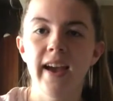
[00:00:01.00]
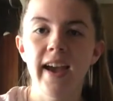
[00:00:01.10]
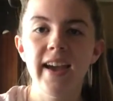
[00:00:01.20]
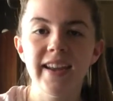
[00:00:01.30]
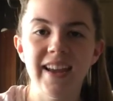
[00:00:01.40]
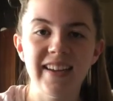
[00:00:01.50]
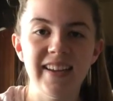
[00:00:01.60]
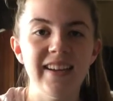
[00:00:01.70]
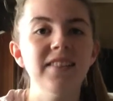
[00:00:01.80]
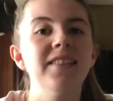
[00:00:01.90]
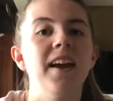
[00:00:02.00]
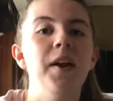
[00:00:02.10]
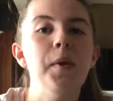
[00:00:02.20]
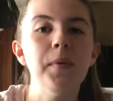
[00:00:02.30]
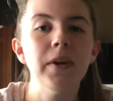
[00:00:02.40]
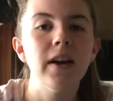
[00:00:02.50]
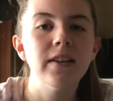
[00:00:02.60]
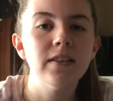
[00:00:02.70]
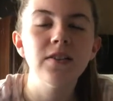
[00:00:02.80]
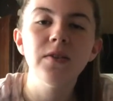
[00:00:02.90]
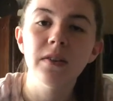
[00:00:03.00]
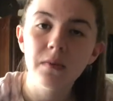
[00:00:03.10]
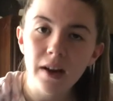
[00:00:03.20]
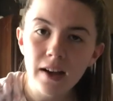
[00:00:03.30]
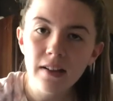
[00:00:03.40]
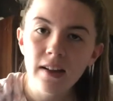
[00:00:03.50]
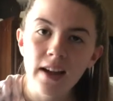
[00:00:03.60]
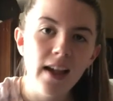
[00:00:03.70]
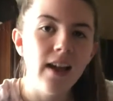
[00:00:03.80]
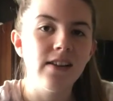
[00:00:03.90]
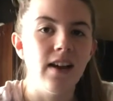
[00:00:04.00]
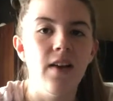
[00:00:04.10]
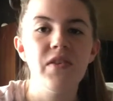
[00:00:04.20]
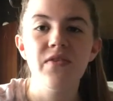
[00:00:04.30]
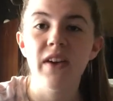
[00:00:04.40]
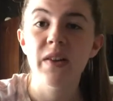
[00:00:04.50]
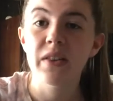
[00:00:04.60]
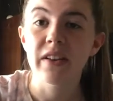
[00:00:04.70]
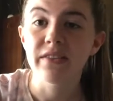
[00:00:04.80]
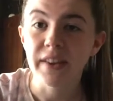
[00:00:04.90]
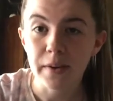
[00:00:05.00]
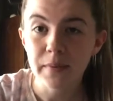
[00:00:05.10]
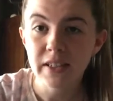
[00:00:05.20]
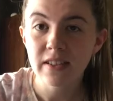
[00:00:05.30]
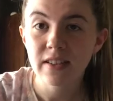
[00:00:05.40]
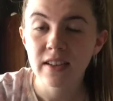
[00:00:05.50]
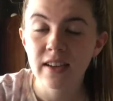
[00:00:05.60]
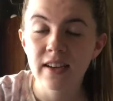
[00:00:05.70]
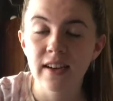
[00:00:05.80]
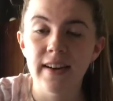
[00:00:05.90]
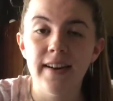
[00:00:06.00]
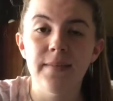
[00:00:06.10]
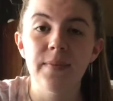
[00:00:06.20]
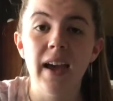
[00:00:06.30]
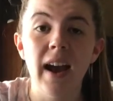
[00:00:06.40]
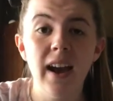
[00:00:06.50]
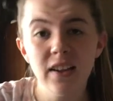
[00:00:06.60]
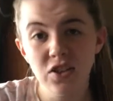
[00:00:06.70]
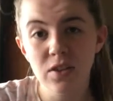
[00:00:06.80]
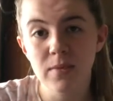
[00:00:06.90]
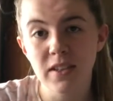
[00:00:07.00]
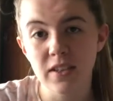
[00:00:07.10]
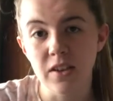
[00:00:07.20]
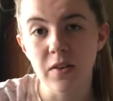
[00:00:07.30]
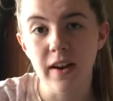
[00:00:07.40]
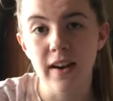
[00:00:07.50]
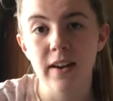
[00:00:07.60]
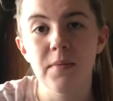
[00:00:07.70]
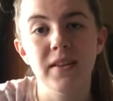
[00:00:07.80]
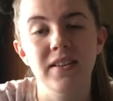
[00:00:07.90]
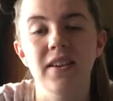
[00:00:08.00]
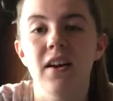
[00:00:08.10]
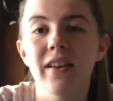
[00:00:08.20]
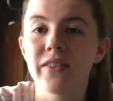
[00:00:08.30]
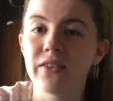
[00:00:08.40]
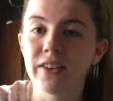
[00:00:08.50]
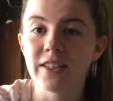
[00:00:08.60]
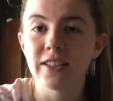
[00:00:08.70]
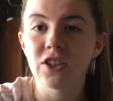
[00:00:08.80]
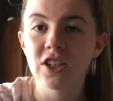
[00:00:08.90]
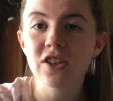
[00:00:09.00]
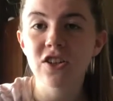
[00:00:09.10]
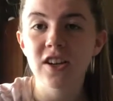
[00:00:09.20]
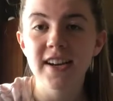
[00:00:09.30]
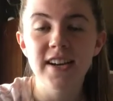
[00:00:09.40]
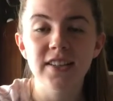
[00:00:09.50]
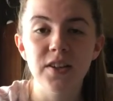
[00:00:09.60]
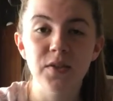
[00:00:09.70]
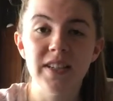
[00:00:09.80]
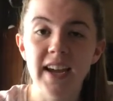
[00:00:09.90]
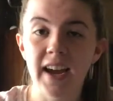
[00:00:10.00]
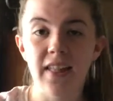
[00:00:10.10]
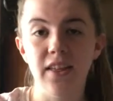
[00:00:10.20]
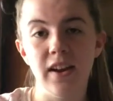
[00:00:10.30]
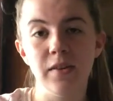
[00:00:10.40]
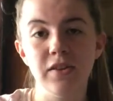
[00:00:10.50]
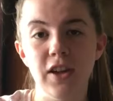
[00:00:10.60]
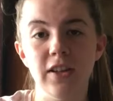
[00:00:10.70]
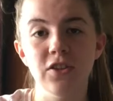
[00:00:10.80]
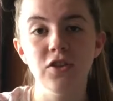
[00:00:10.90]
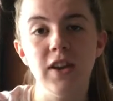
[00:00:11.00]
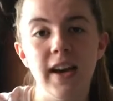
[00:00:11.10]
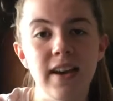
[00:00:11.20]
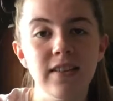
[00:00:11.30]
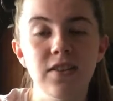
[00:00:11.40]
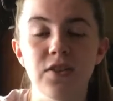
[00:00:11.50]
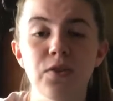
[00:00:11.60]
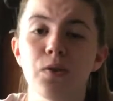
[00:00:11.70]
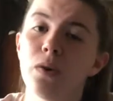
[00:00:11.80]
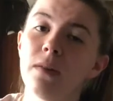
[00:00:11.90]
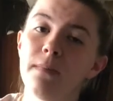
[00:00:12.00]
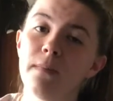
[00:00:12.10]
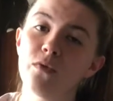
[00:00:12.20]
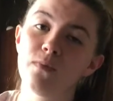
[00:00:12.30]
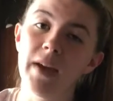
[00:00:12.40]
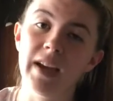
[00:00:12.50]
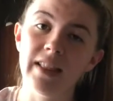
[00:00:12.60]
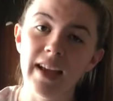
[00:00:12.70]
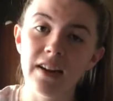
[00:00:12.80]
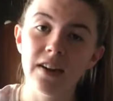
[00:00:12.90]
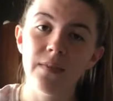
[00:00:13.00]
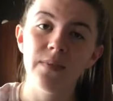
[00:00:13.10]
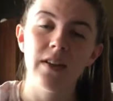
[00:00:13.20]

Hey Connect kids, I hope you guys are doing well and you're having fun with your families. I sure miss you and I miss seeing all of our friends at church. So today I thought I would challenge you guys to make a letter